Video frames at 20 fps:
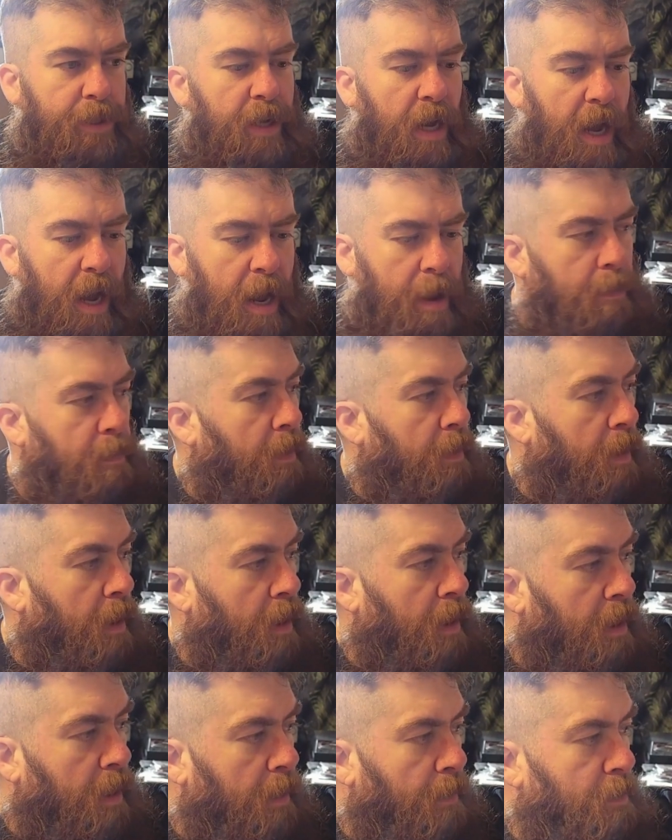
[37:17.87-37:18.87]
time
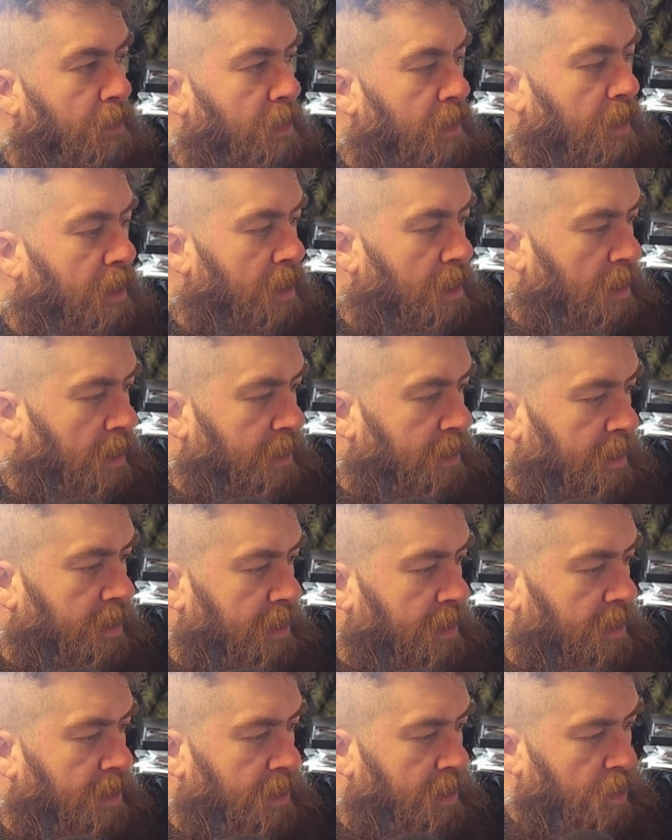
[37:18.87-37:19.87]
in this
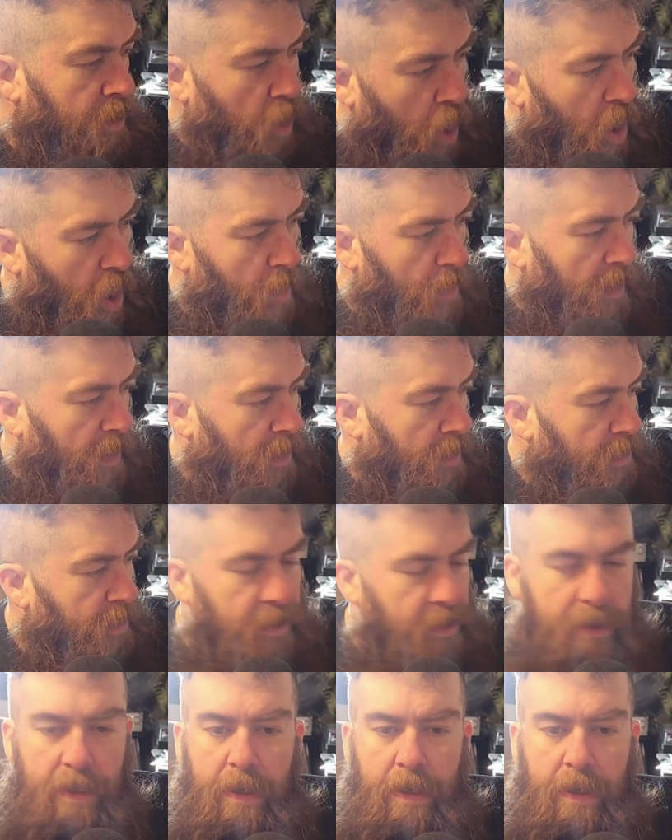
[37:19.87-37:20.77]
installment.